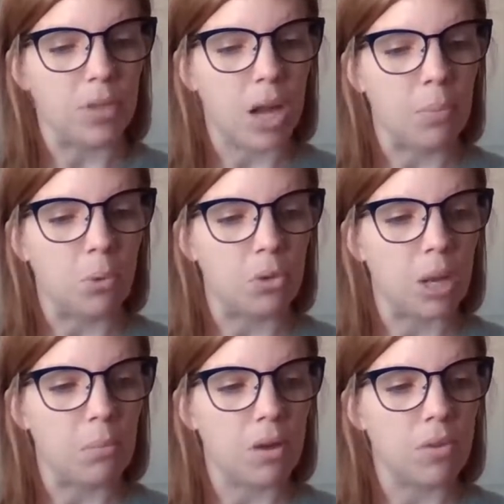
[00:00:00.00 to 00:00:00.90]
I pulled
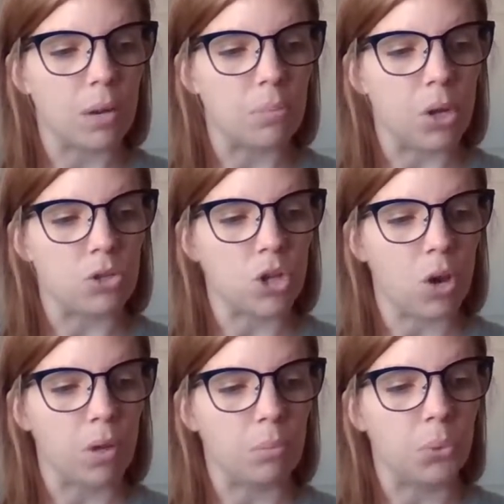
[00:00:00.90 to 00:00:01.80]
on my rain
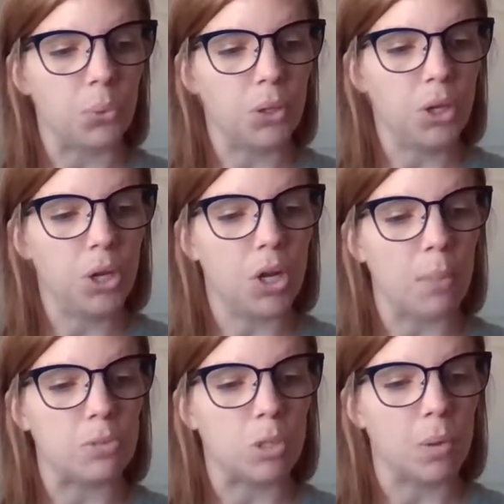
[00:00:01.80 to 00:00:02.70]
poncho and pulled the hood
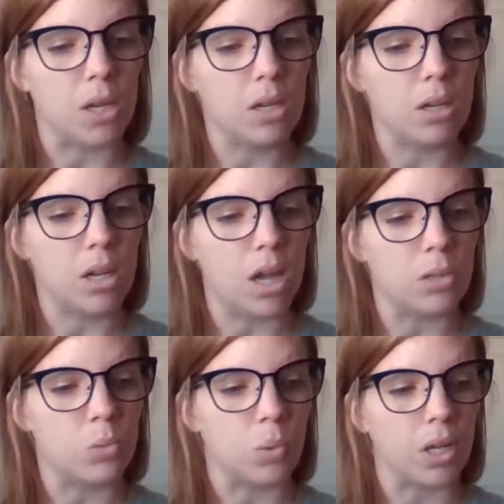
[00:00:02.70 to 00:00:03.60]
up so my hearing
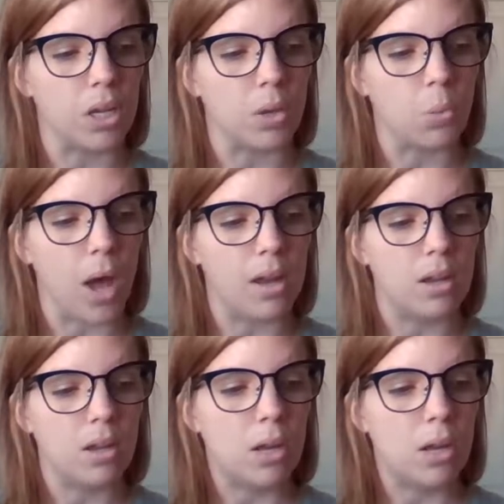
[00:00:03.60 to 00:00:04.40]
aids wouldn't get wet,